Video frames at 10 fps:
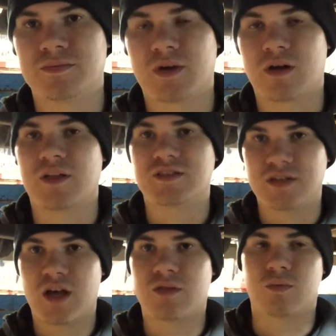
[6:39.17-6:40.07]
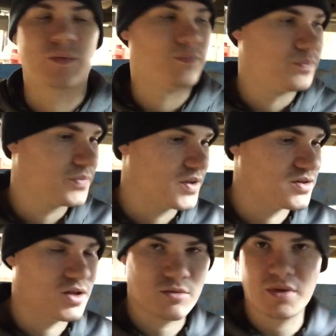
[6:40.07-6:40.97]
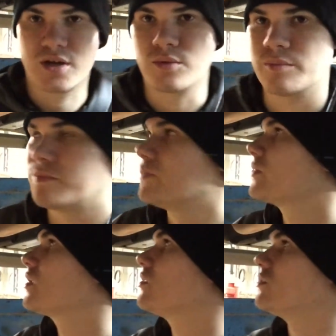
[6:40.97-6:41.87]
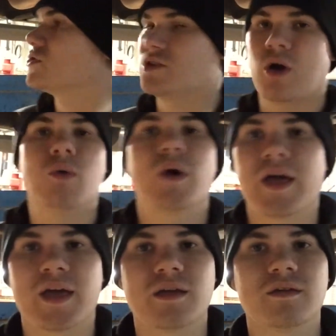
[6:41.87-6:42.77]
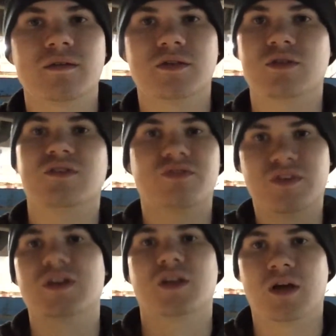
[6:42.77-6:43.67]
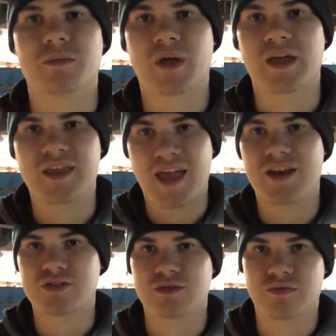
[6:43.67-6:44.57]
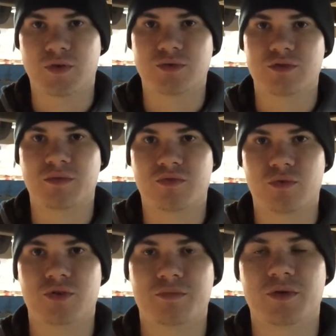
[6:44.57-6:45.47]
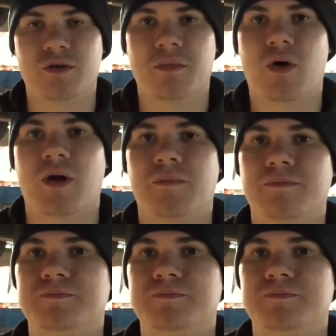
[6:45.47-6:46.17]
Alright, that's another one. That's another big one. There's no way you can fill up a canister filter before you put them on.